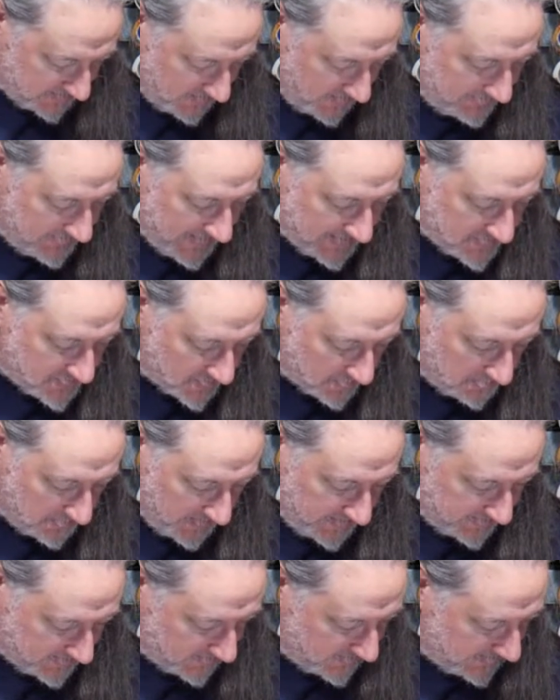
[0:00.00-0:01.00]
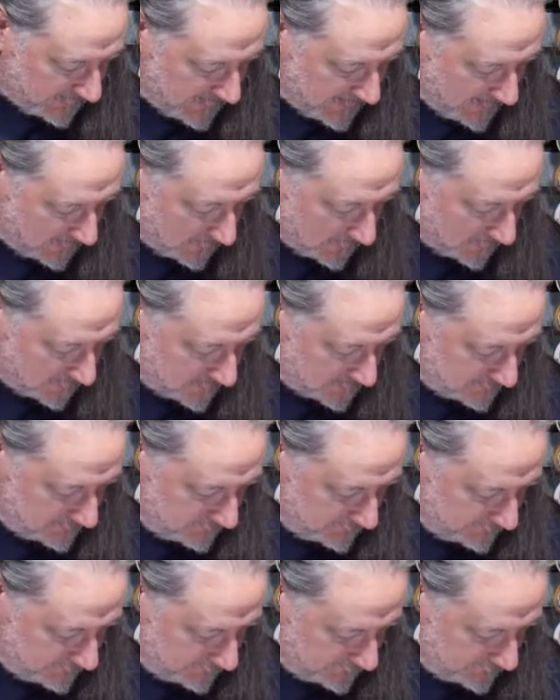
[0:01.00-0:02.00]
of Extraplanar Encounters,
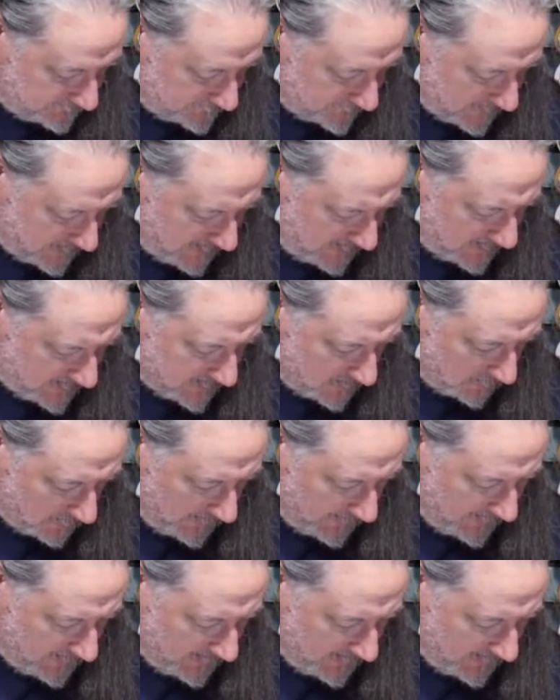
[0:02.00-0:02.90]
collating